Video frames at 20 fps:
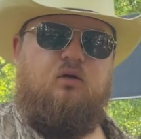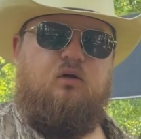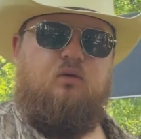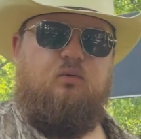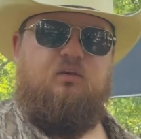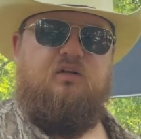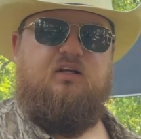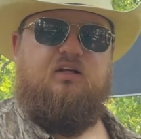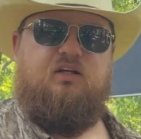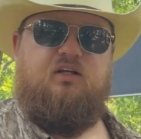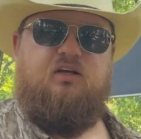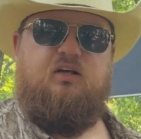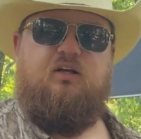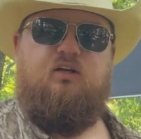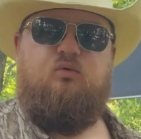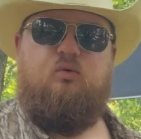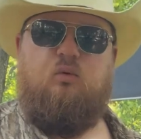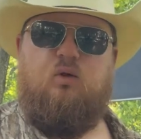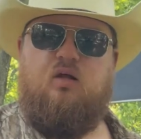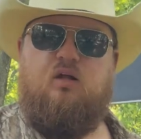with a good
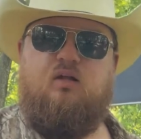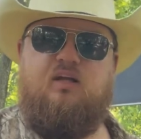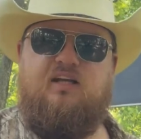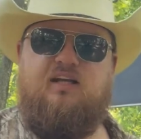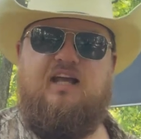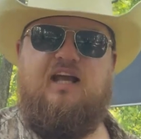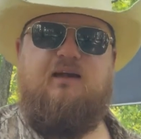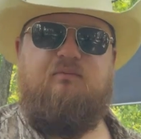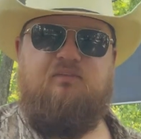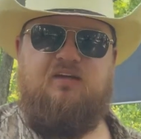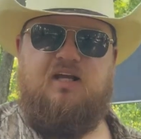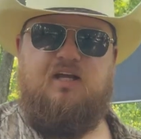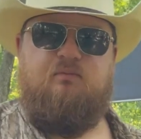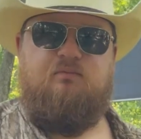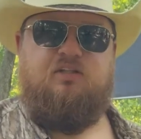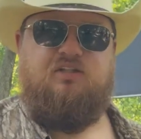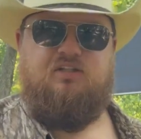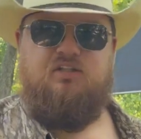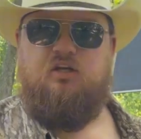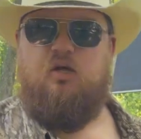quality game
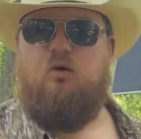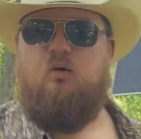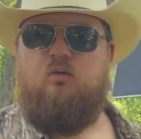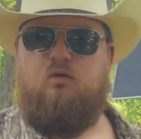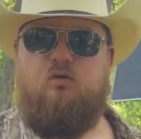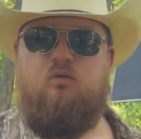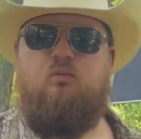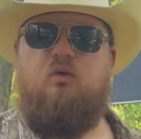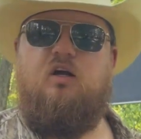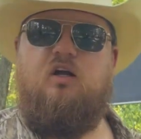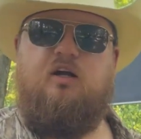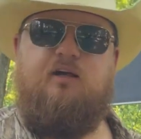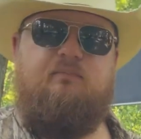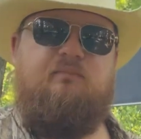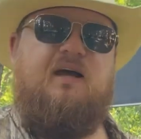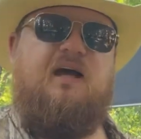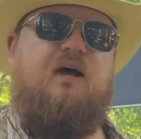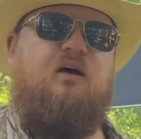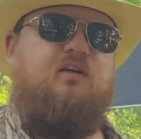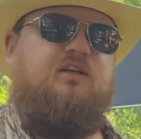camera, you don't want to worry
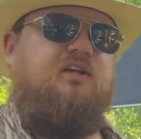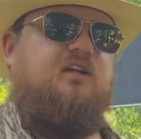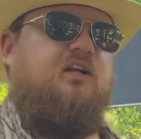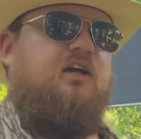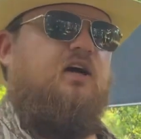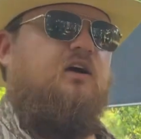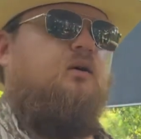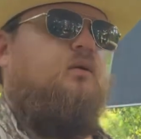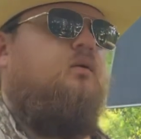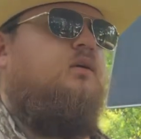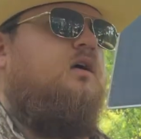about, you know,